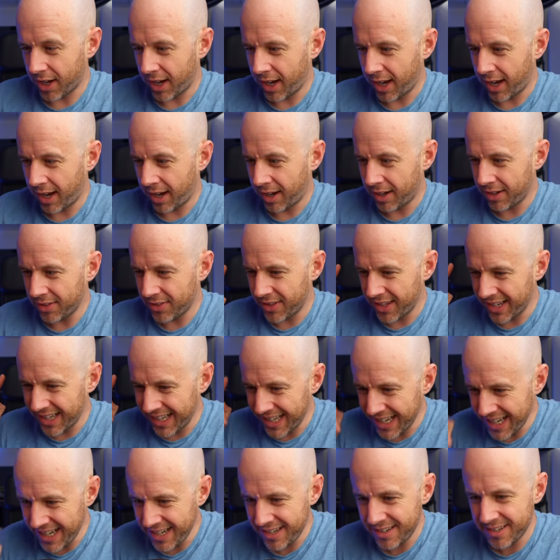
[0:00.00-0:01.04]
are the
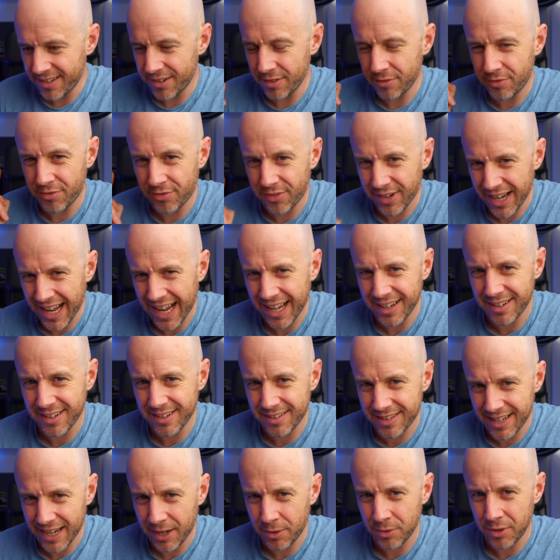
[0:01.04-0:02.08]
least flat
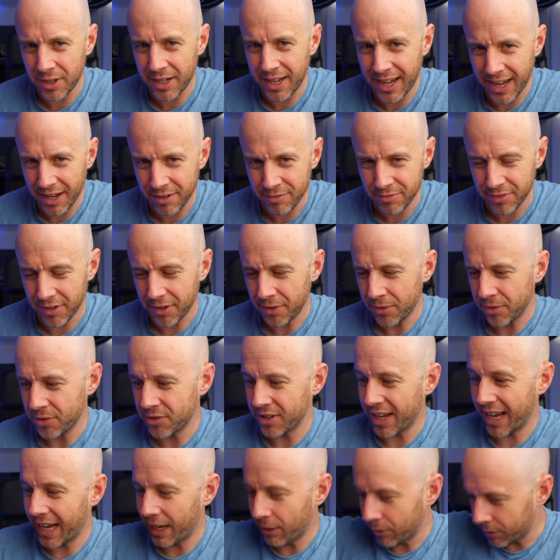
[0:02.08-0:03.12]
sounding headphones
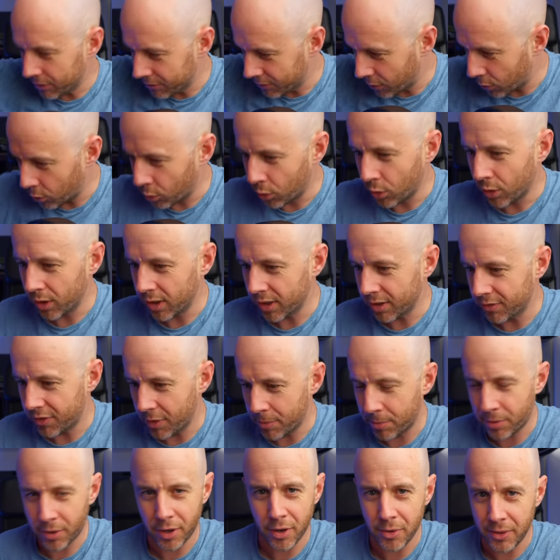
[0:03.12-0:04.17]
out of all of the
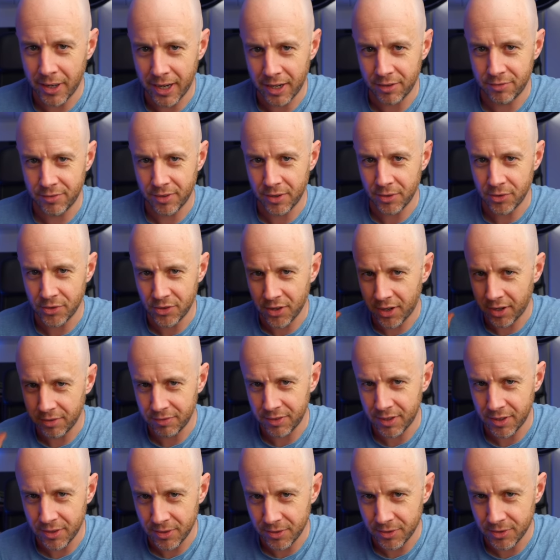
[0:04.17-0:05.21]
pro headphones that I've
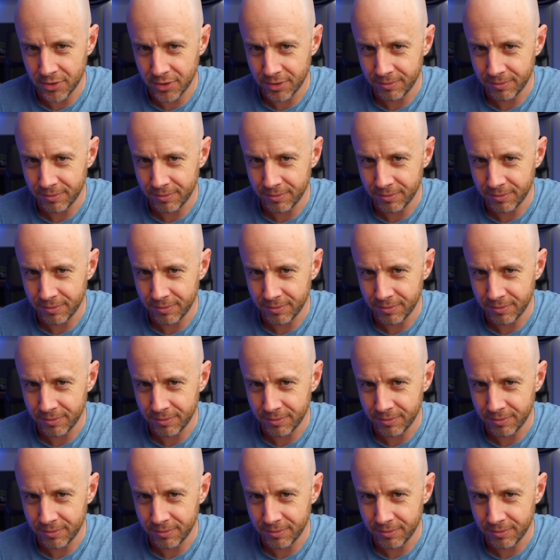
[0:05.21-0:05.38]
used.